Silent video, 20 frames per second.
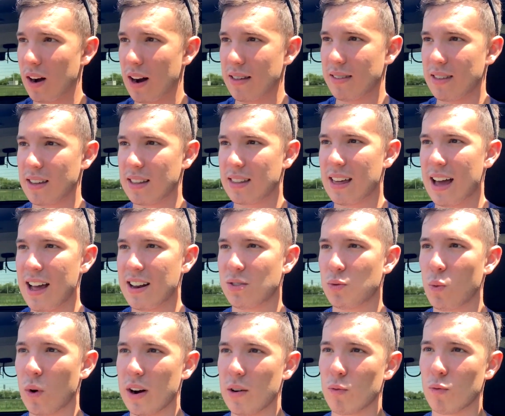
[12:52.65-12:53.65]
And I think
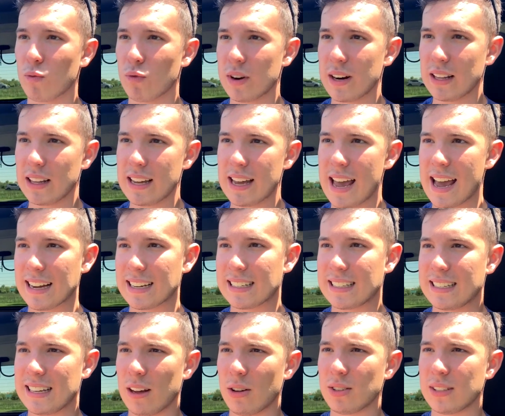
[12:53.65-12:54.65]
that's what it really
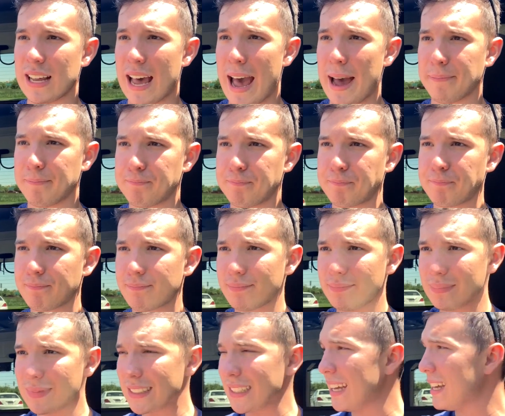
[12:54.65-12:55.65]
excels at
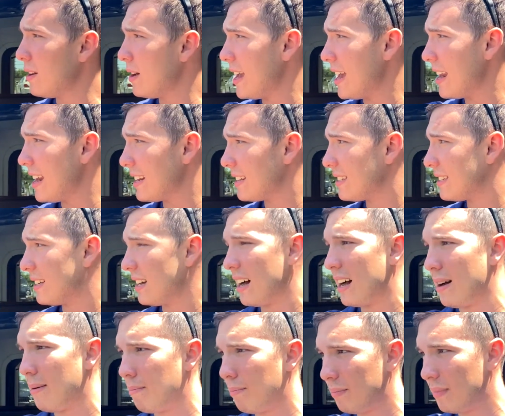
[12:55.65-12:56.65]
in its
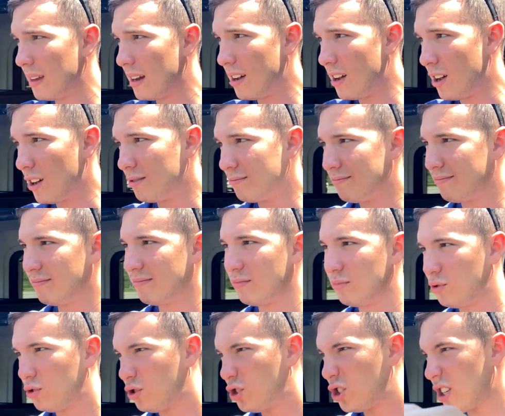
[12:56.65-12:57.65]
um,
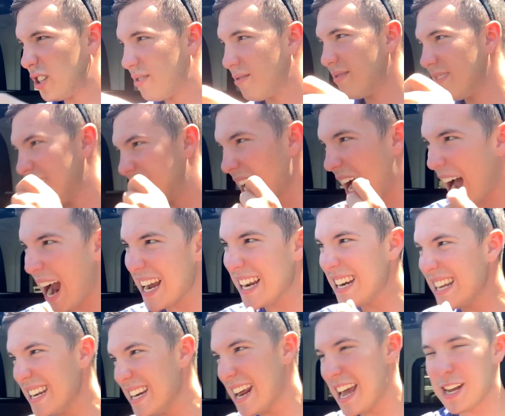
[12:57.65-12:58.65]
just
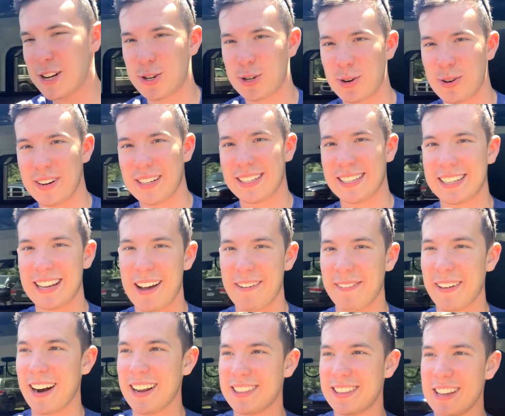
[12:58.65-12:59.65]
tiny nature and stuff.
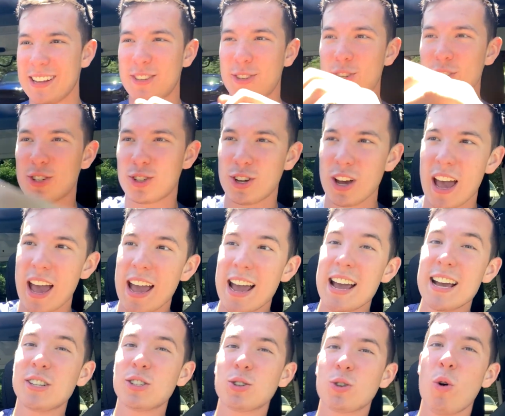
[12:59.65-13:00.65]
And I, it's just,
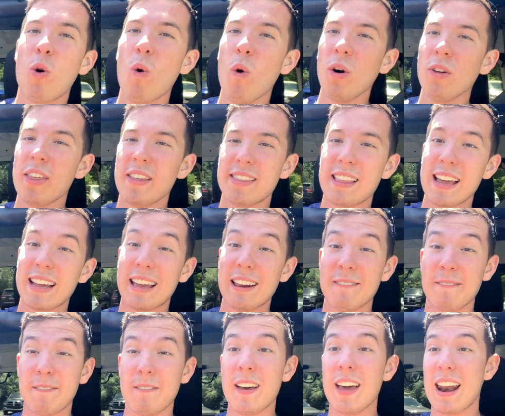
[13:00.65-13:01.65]
it's cool that they
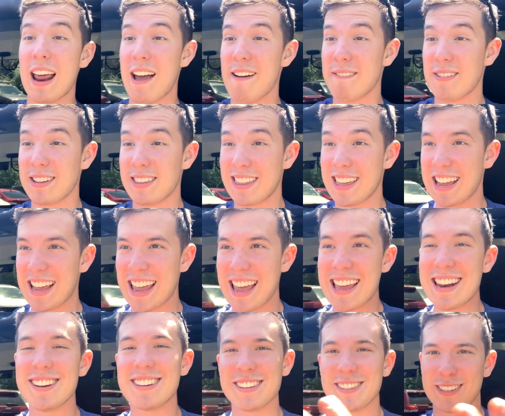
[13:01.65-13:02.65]
can fit everything
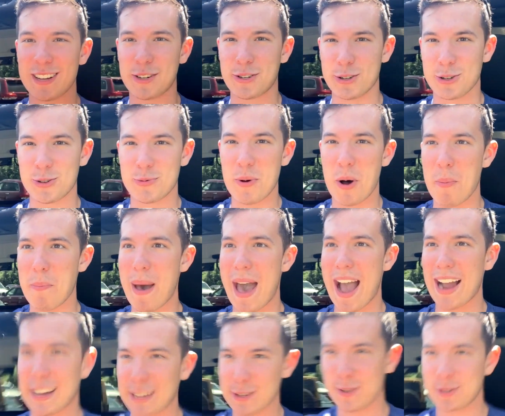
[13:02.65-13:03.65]
into such a small
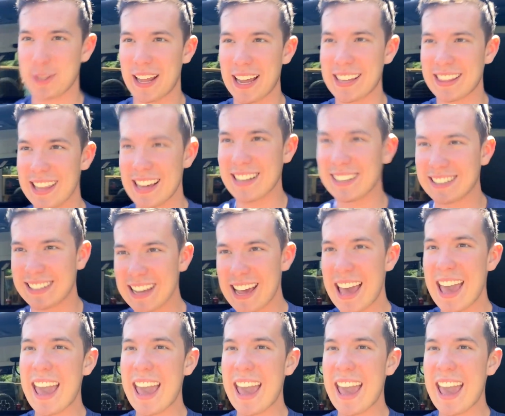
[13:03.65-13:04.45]
package like this.